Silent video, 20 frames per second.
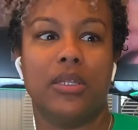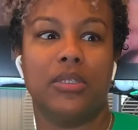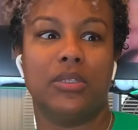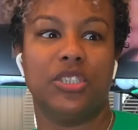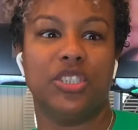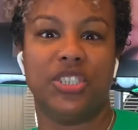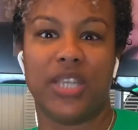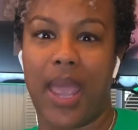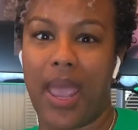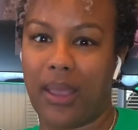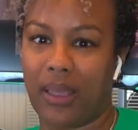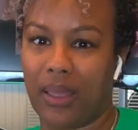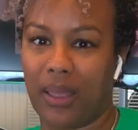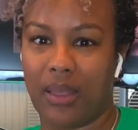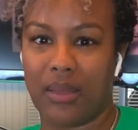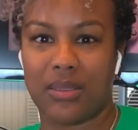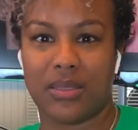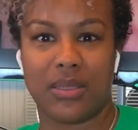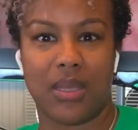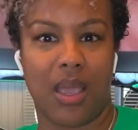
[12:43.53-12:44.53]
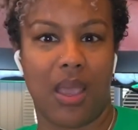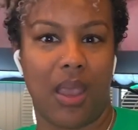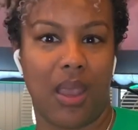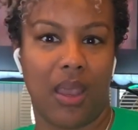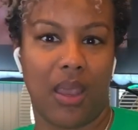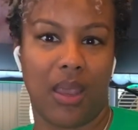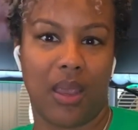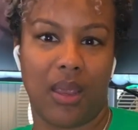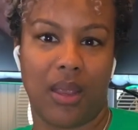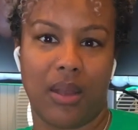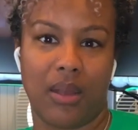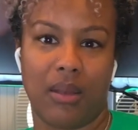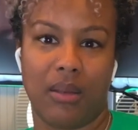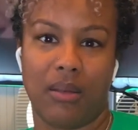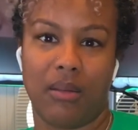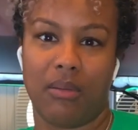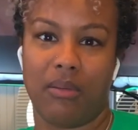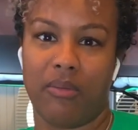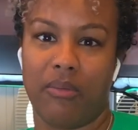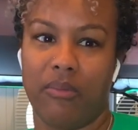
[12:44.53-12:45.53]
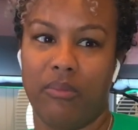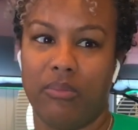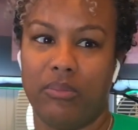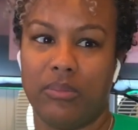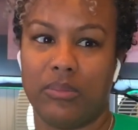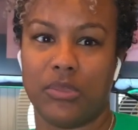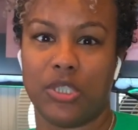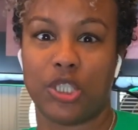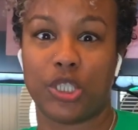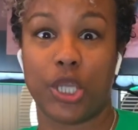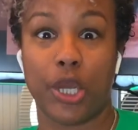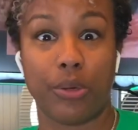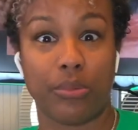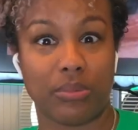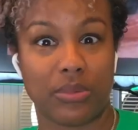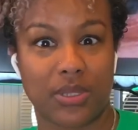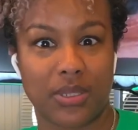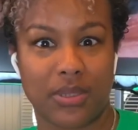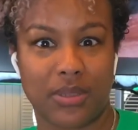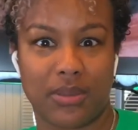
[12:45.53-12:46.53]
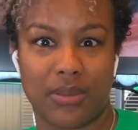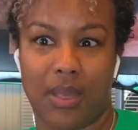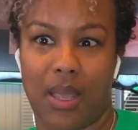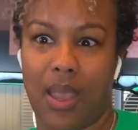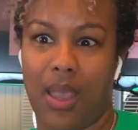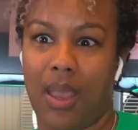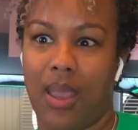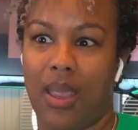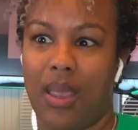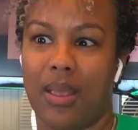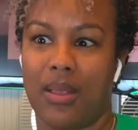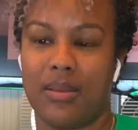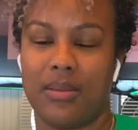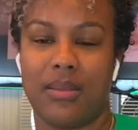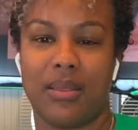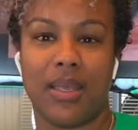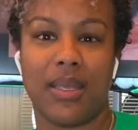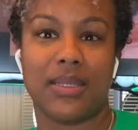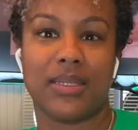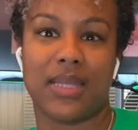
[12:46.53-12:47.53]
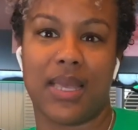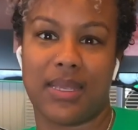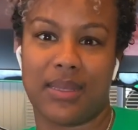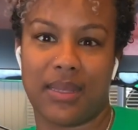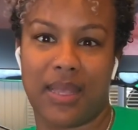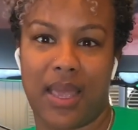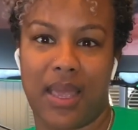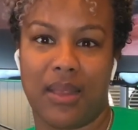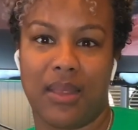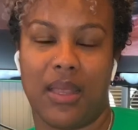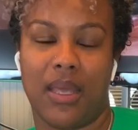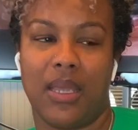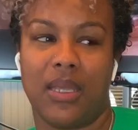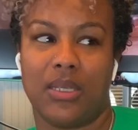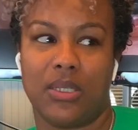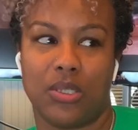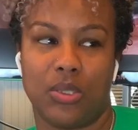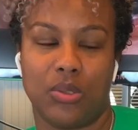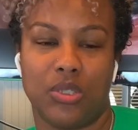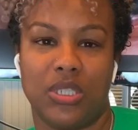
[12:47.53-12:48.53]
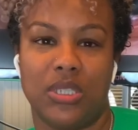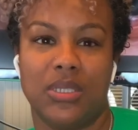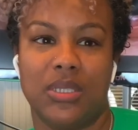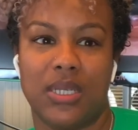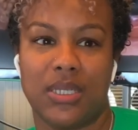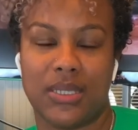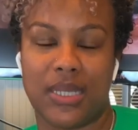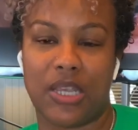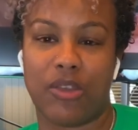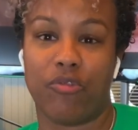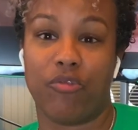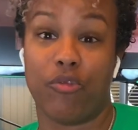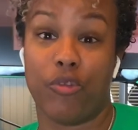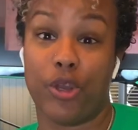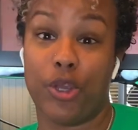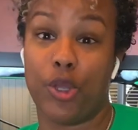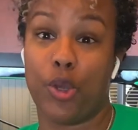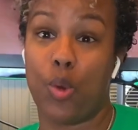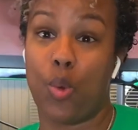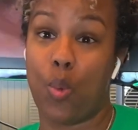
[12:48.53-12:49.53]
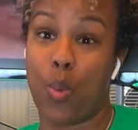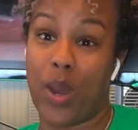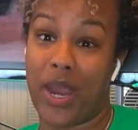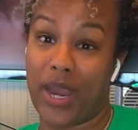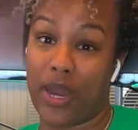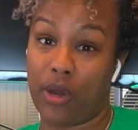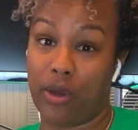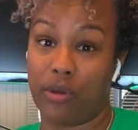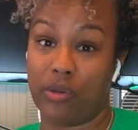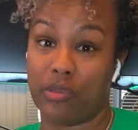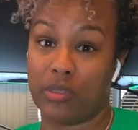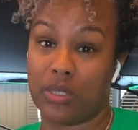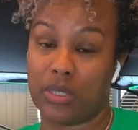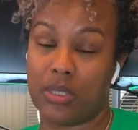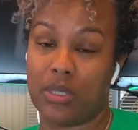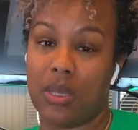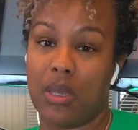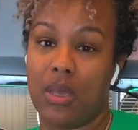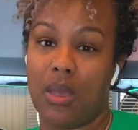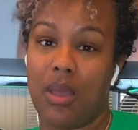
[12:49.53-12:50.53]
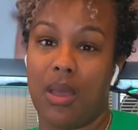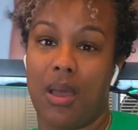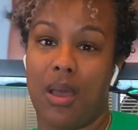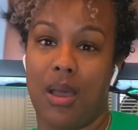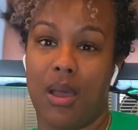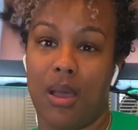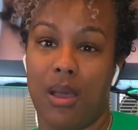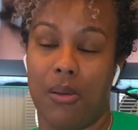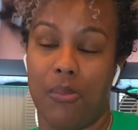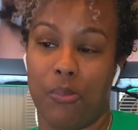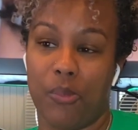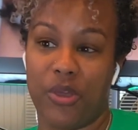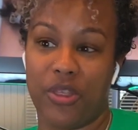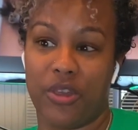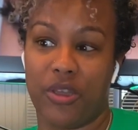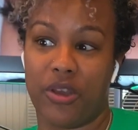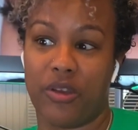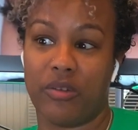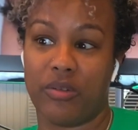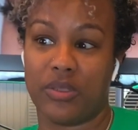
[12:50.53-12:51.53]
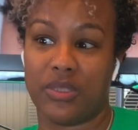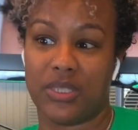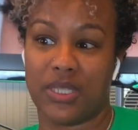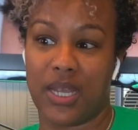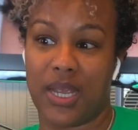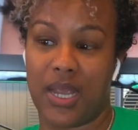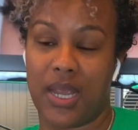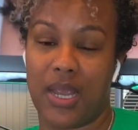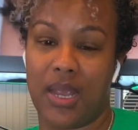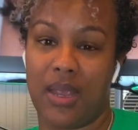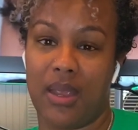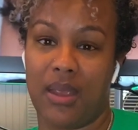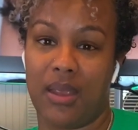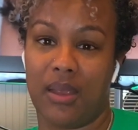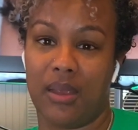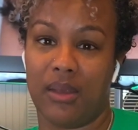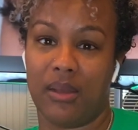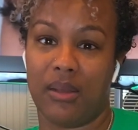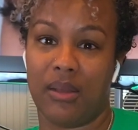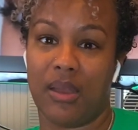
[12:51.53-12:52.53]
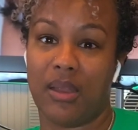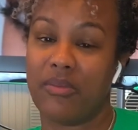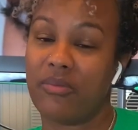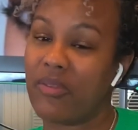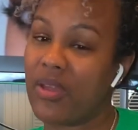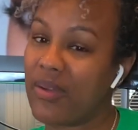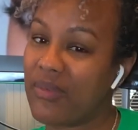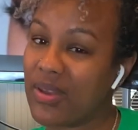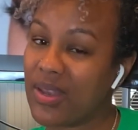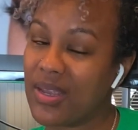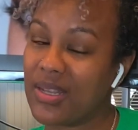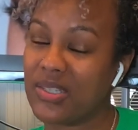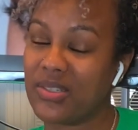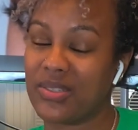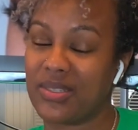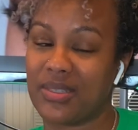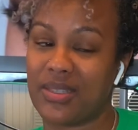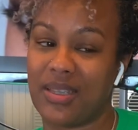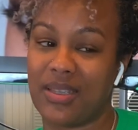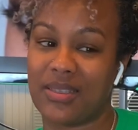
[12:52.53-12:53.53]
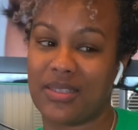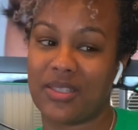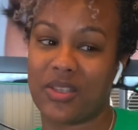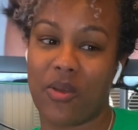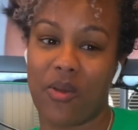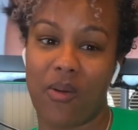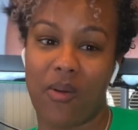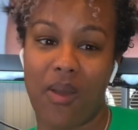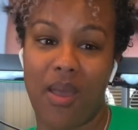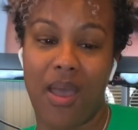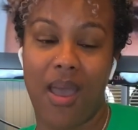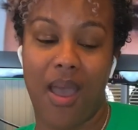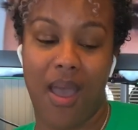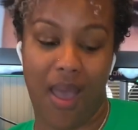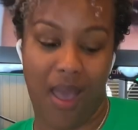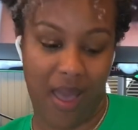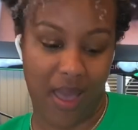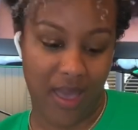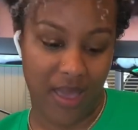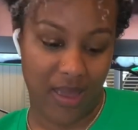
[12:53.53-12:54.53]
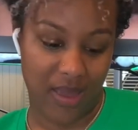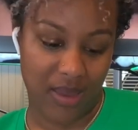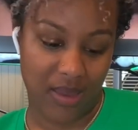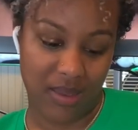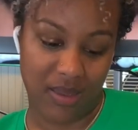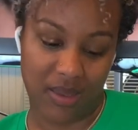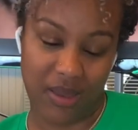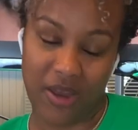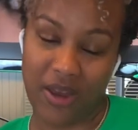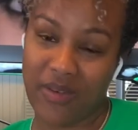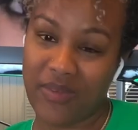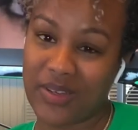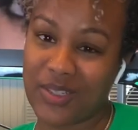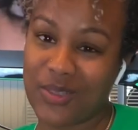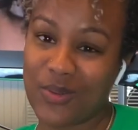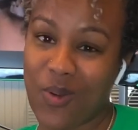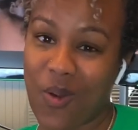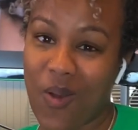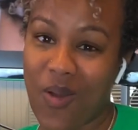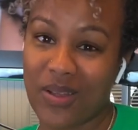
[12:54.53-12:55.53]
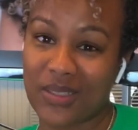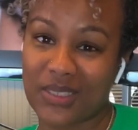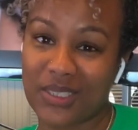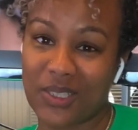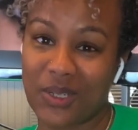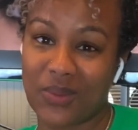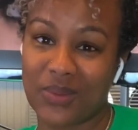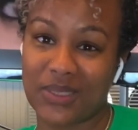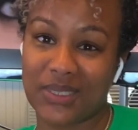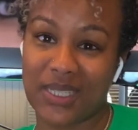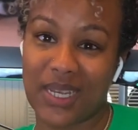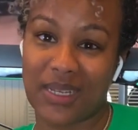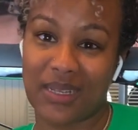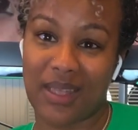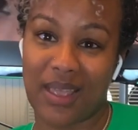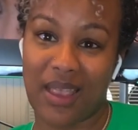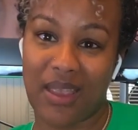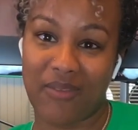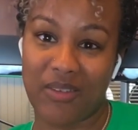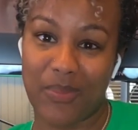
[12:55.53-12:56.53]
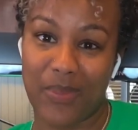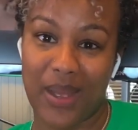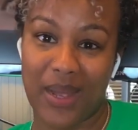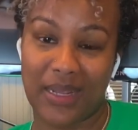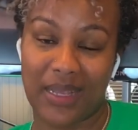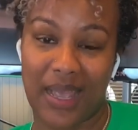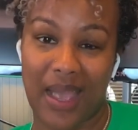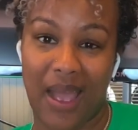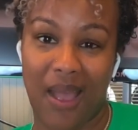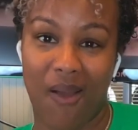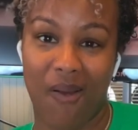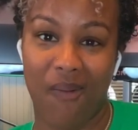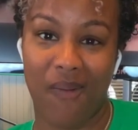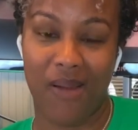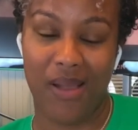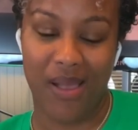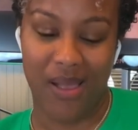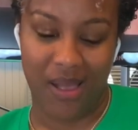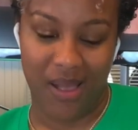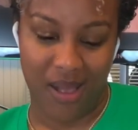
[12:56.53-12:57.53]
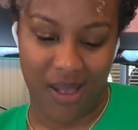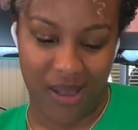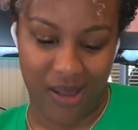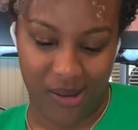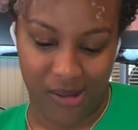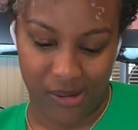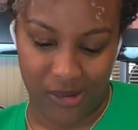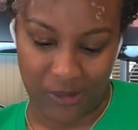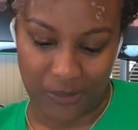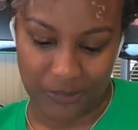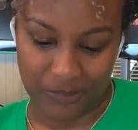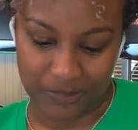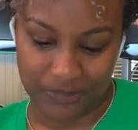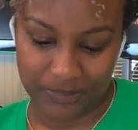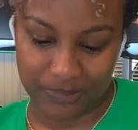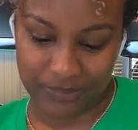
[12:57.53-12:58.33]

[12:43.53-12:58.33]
jackets and skirts and things like that like so she does like real wears um, with her crochet and it's very interesting so i encourage you all to go check everybody out um,